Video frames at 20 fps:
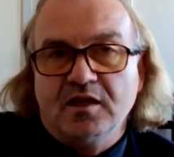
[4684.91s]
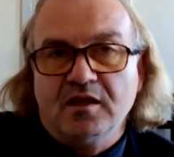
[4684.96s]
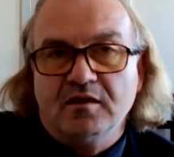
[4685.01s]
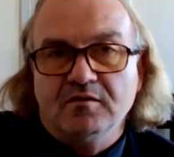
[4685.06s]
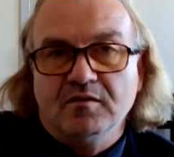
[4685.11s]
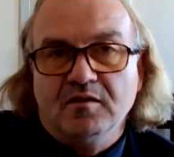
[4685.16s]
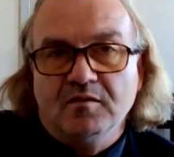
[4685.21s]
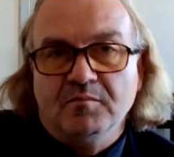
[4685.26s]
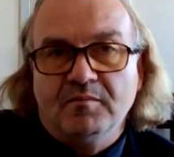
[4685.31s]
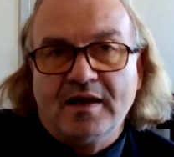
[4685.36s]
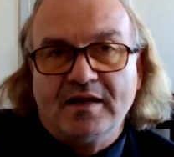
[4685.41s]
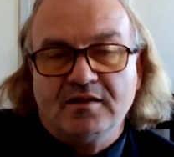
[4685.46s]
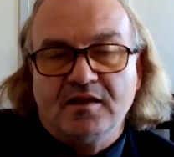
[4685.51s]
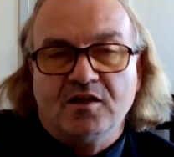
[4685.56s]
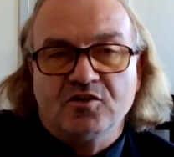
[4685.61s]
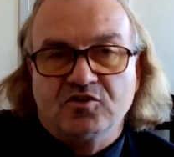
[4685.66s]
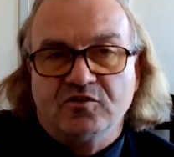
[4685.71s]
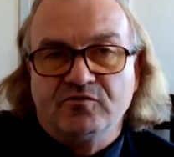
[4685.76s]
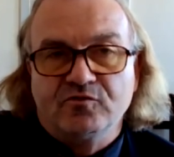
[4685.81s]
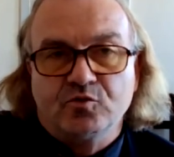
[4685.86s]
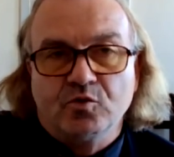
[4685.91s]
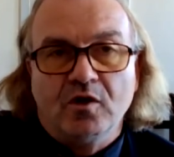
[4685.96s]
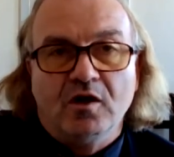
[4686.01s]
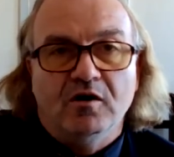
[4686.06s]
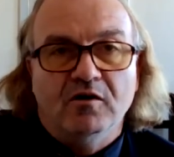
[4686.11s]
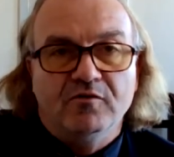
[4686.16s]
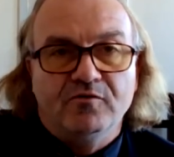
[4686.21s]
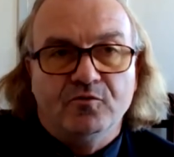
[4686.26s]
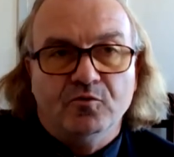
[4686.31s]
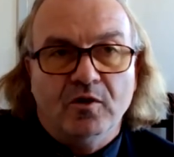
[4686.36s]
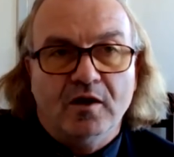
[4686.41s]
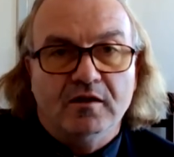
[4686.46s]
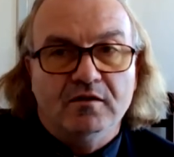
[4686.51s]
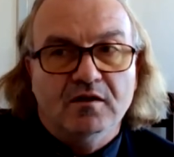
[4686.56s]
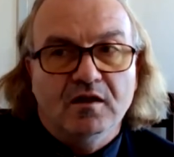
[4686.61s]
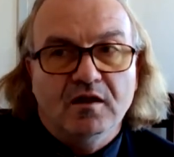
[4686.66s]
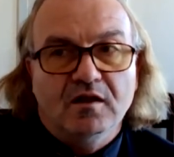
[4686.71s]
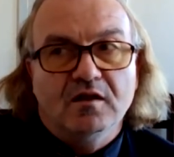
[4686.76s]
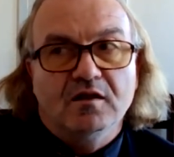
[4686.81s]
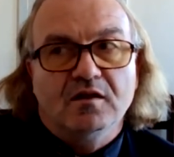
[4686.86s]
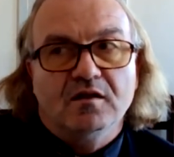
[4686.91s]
And by the age of 12, when